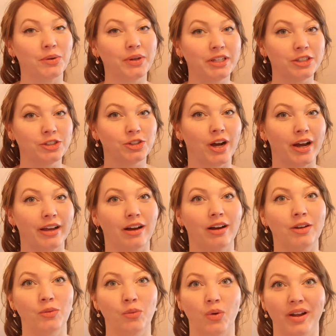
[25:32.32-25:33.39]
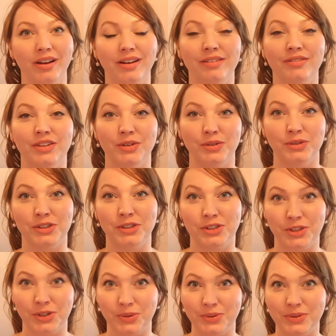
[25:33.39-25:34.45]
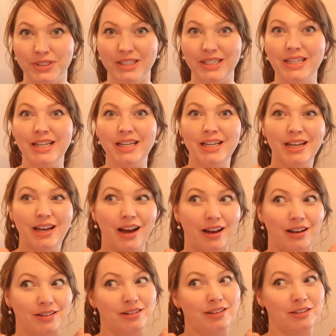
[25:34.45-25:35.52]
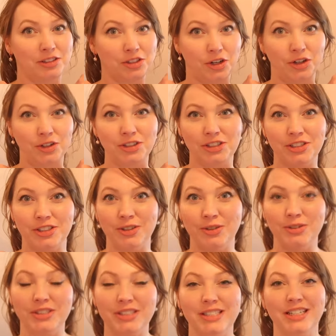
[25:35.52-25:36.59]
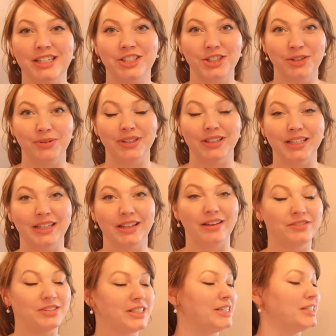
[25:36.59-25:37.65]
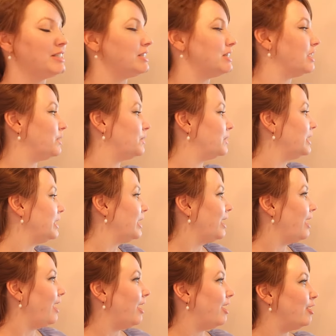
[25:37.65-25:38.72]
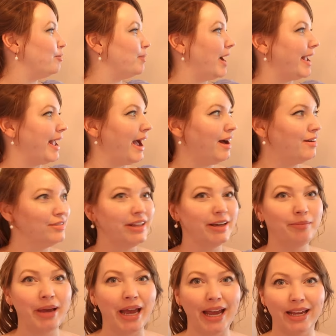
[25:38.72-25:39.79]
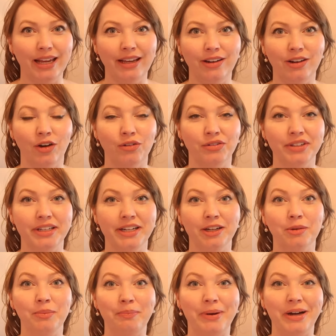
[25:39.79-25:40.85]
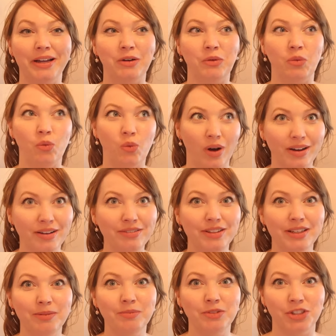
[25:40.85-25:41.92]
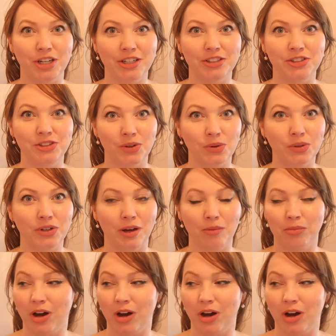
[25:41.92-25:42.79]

going to try on one of those suit, uh, the skirt suits. She really loves it. So um, I have them hanging over there, but one of them just sold on